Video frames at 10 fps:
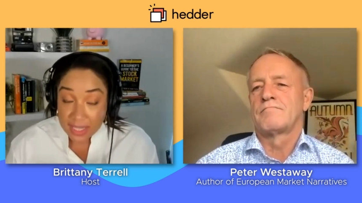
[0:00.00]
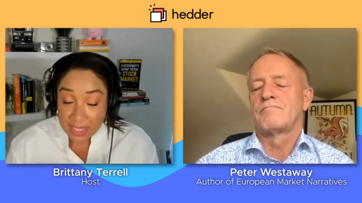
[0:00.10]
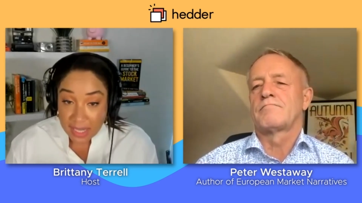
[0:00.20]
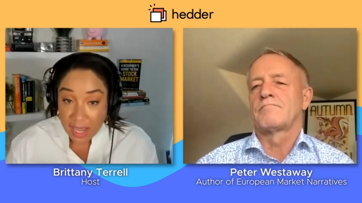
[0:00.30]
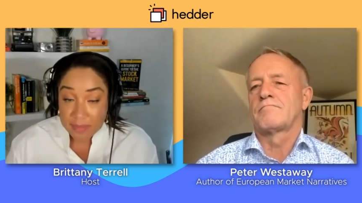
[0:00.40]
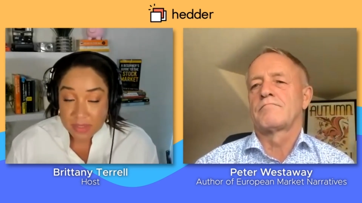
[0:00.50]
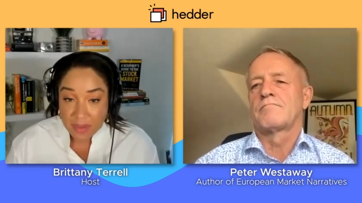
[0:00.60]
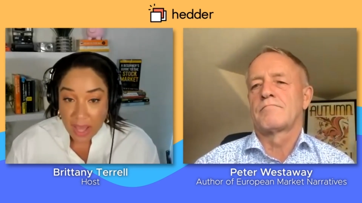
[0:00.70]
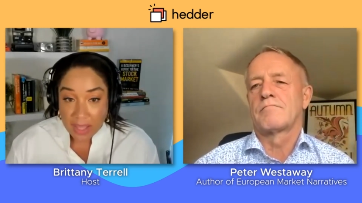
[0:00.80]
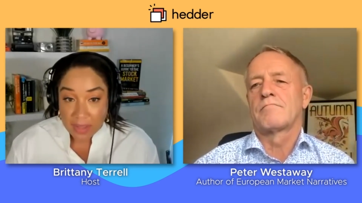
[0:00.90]
Speaker 1: in times of
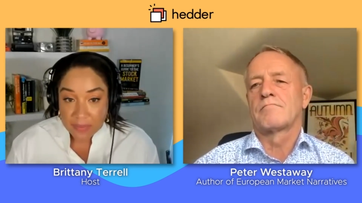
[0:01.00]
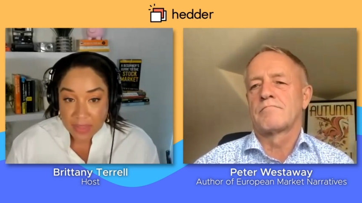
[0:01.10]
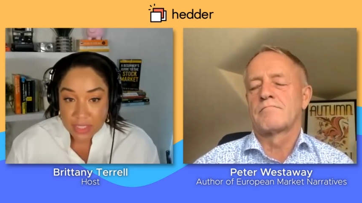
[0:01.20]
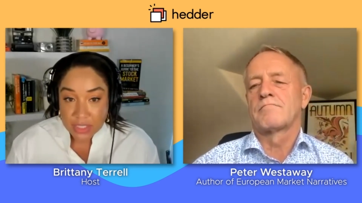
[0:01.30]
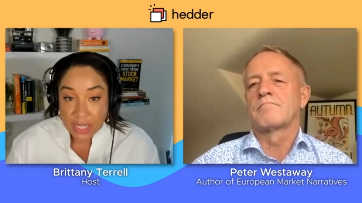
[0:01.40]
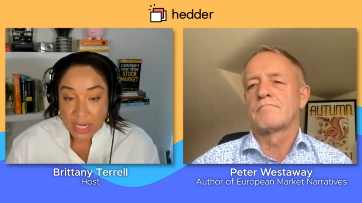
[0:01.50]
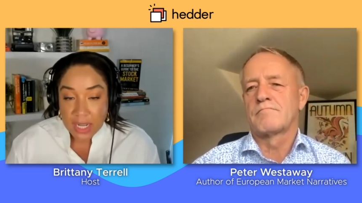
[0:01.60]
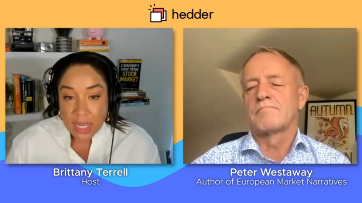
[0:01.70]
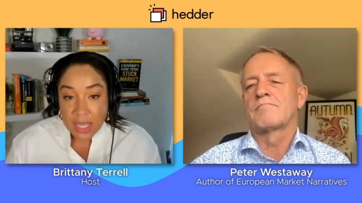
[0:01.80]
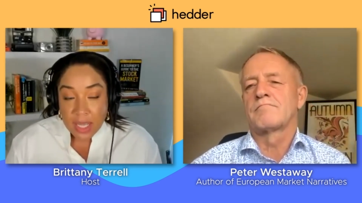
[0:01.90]
high inflation
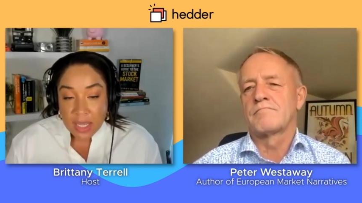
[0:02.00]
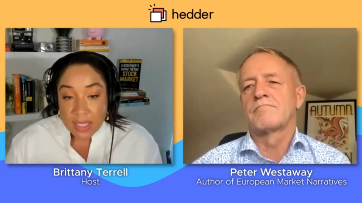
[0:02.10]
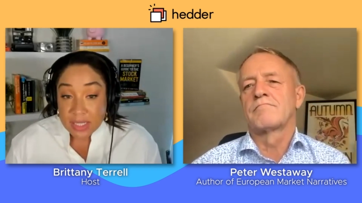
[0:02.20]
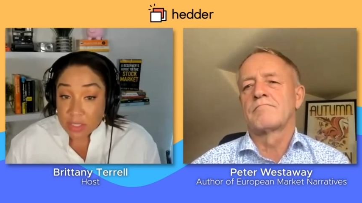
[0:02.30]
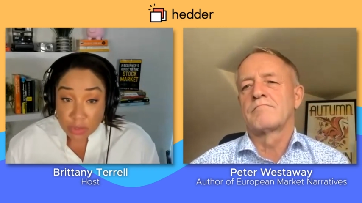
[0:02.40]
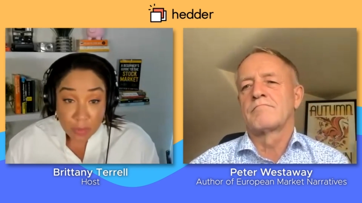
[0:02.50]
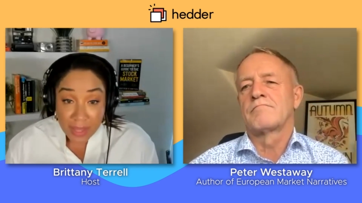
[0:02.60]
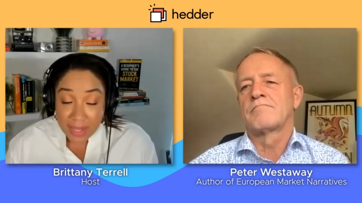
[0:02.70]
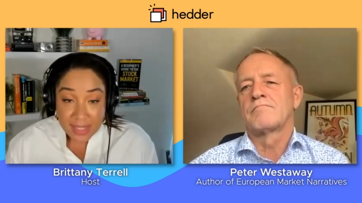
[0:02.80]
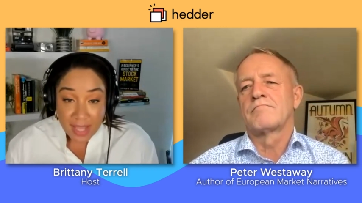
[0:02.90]
Central
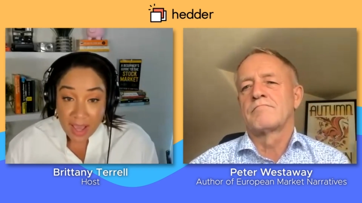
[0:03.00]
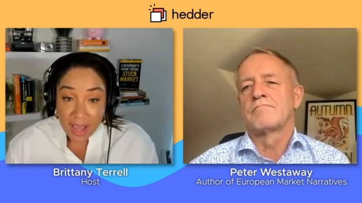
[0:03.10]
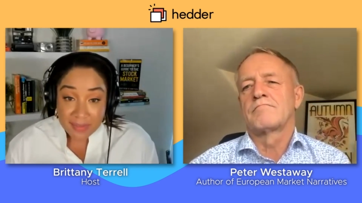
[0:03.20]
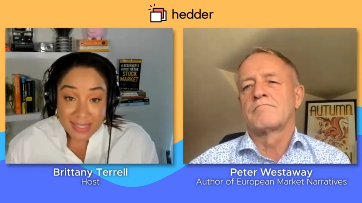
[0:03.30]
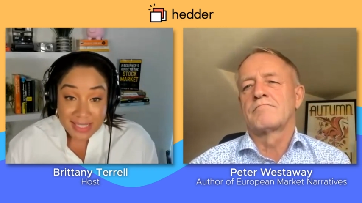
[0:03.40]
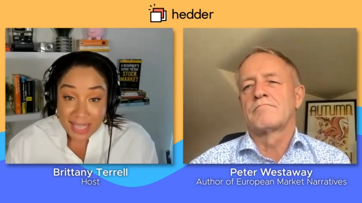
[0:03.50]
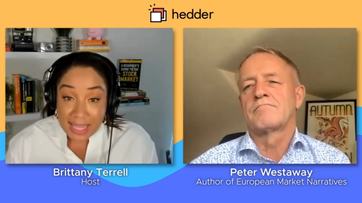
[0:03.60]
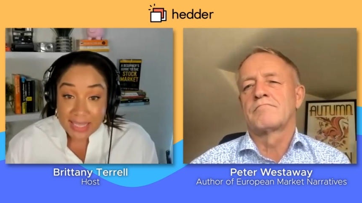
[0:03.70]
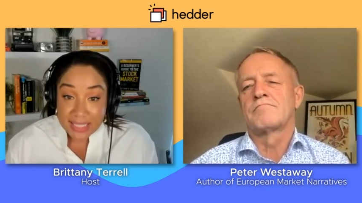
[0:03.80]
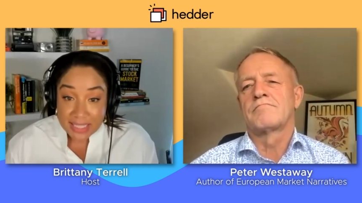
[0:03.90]
banks have
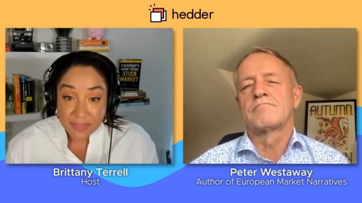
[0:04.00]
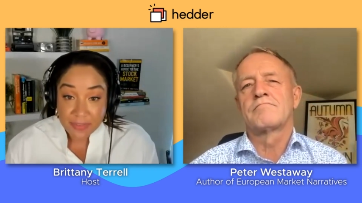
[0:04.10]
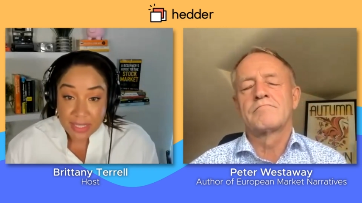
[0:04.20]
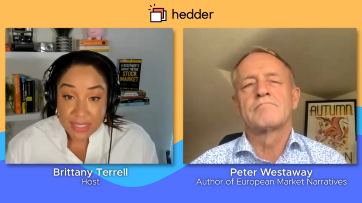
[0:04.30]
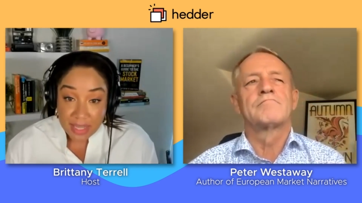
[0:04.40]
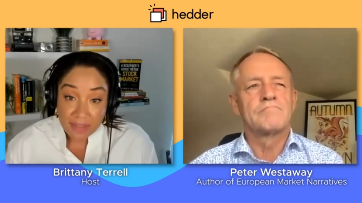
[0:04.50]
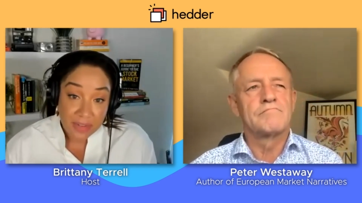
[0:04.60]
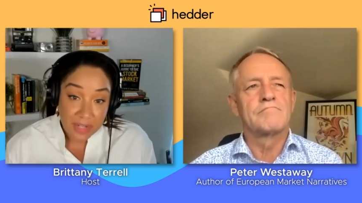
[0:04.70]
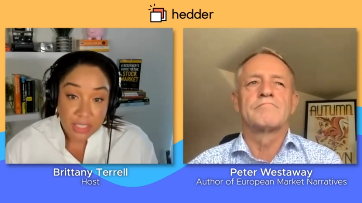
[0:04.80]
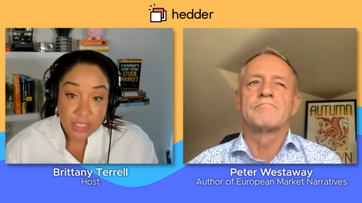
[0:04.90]
slightly different
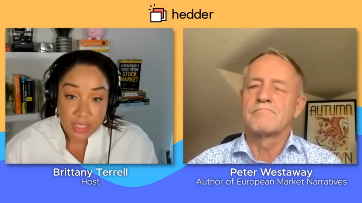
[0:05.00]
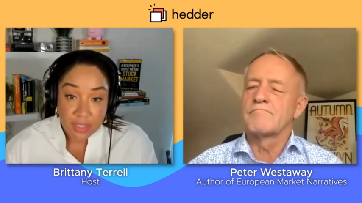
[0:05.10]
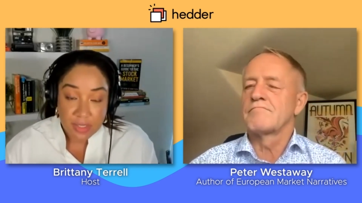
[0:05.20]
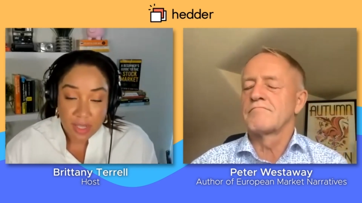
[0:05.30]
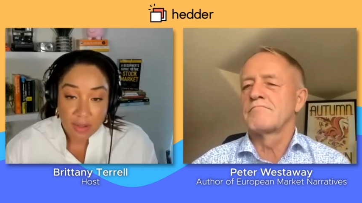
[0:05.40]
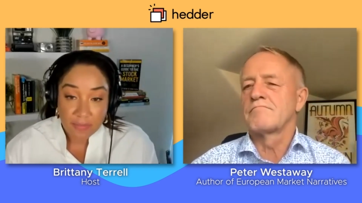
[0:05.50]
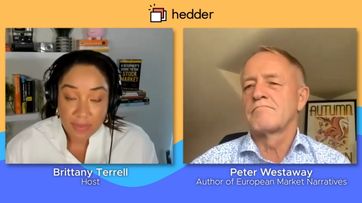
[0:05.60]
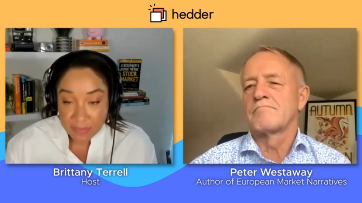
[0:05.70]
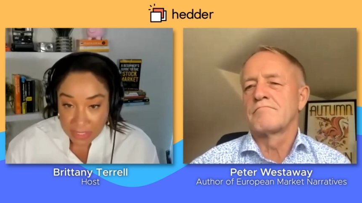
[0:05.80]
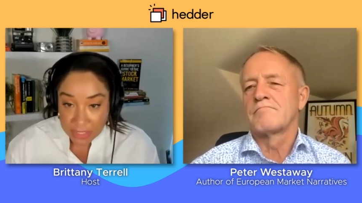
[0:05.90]
definitions of
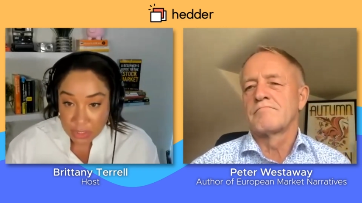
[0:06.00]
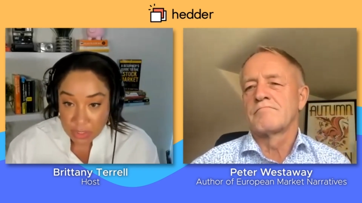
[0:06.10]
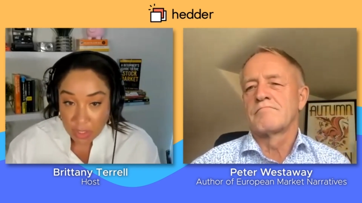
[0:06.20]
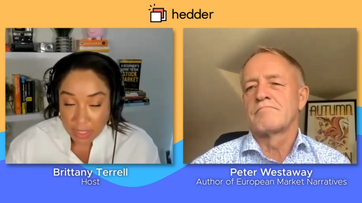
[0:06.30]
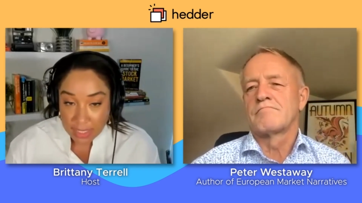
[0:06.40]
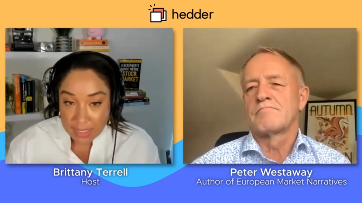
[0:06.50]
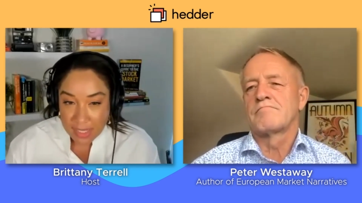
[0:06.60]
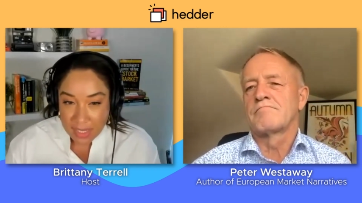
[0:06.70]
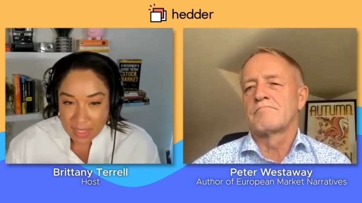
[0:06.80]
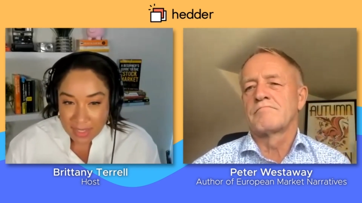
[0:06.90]
inflation targets.
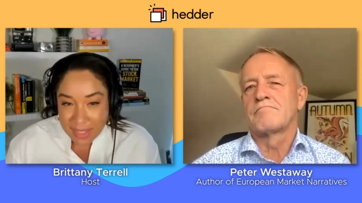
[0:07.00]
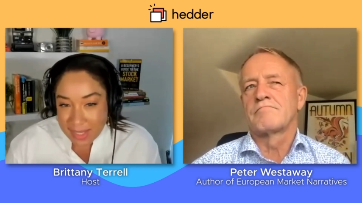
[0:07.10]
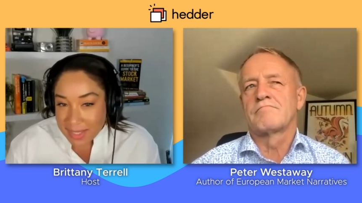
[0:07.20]
Does